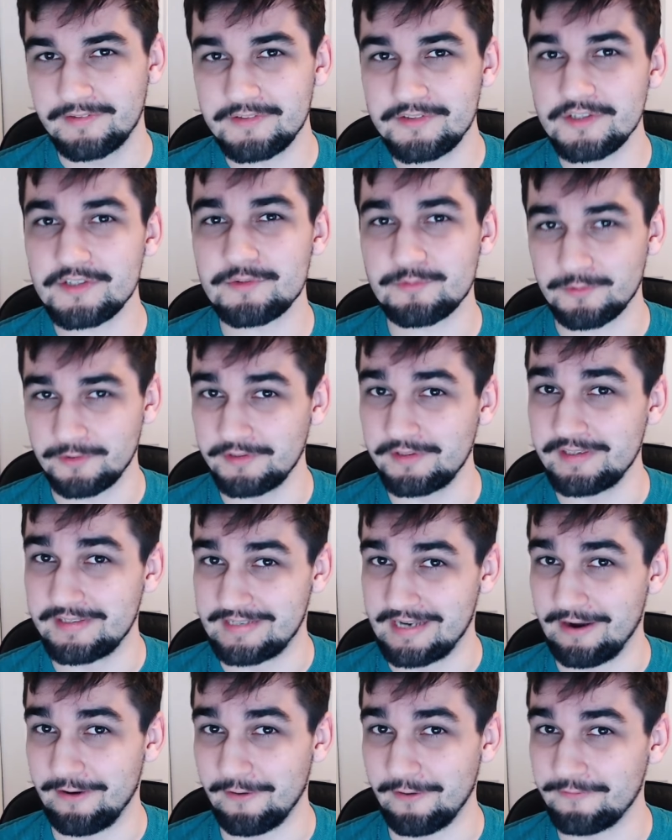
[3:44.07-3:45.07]
This is really
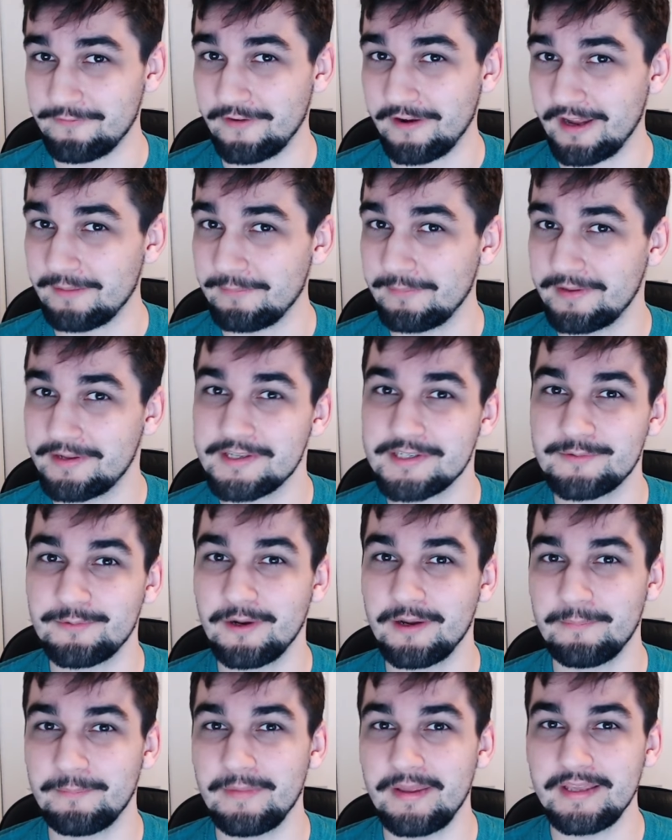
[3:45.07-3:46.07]
terrifying because
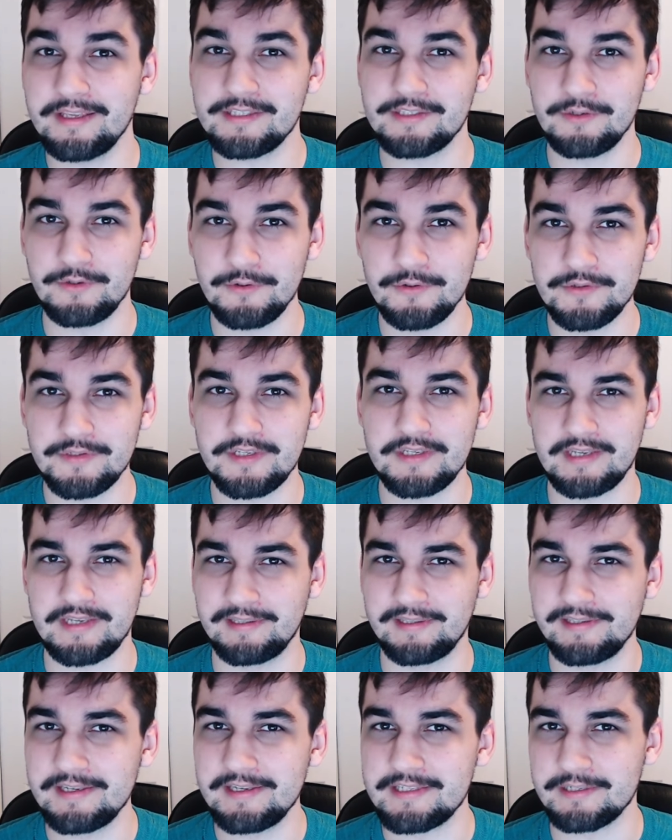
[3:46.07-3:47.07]
what makes oozes
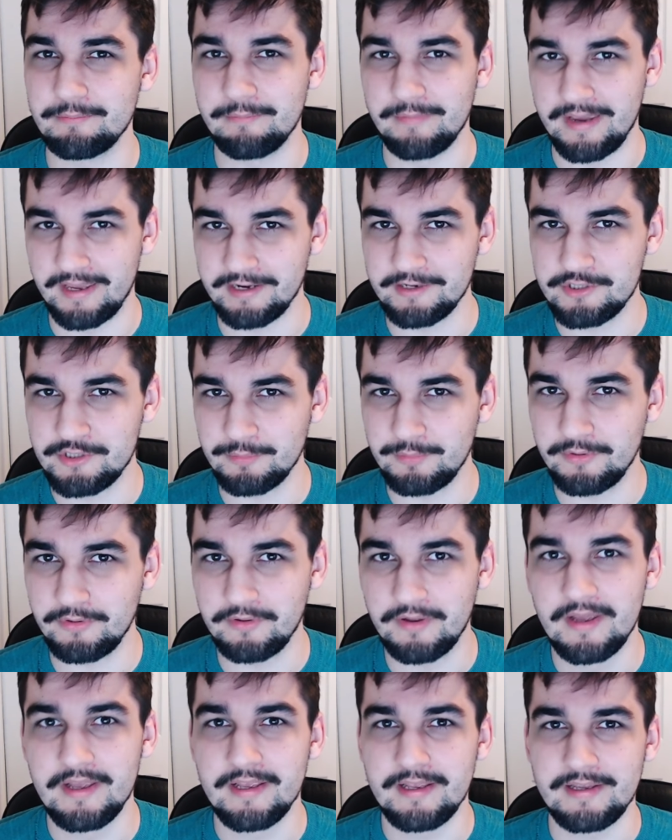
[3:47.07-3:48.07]
at least
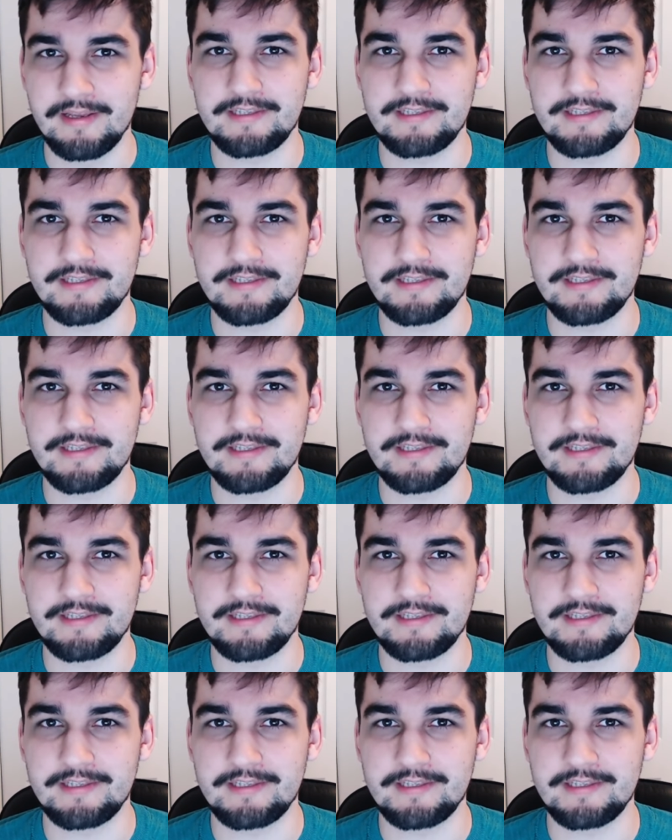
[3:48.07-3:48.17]
manageable